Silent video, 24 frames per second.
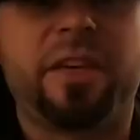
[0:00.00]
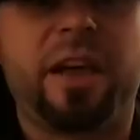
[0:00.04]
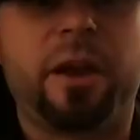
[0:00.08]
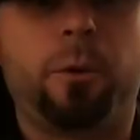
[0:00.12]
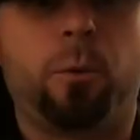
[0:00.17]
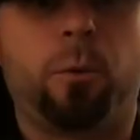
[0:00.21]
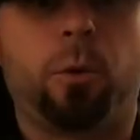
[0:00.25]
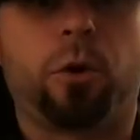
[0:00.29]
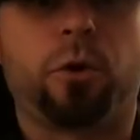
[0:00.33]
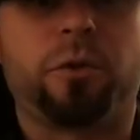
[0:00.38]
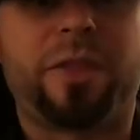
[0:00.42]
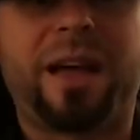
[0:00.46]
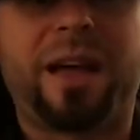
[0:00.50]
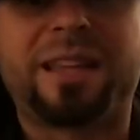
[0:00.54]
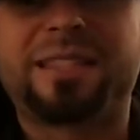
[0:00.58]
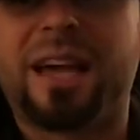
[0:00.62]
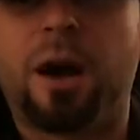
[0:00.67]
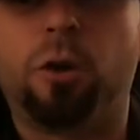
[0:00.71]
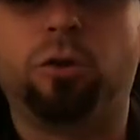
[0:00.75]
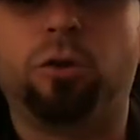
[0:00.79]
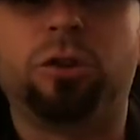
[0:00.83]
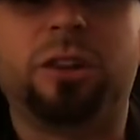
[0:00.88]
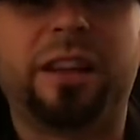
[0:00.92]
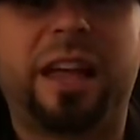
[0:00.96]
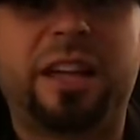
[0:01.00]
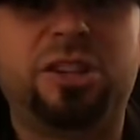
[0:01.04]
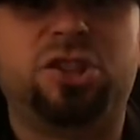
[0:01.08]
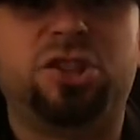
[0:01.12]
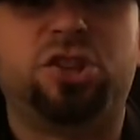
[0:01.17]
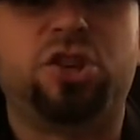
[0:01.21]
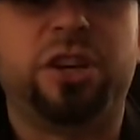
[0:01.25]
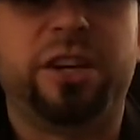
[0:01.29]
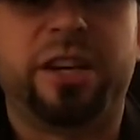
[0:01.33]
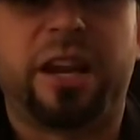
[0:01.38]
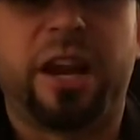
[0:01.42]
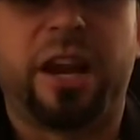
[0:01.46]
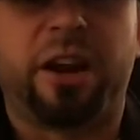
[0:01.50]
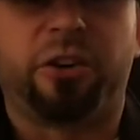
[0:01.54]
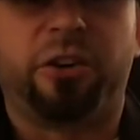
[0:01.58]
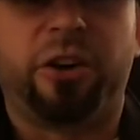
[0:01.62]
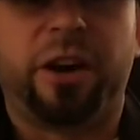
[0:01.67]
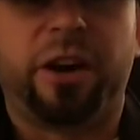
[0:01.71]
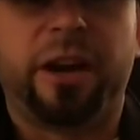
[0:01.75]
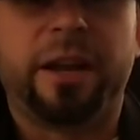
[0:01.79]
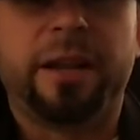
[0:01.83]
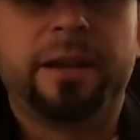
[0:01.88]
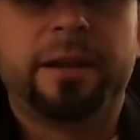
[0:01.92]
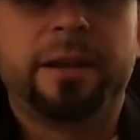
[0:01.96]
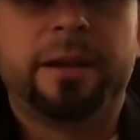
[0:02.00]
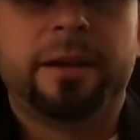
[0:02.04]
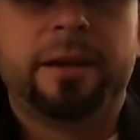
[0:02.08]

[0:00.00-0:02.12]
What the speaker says: they were. That's how legendary.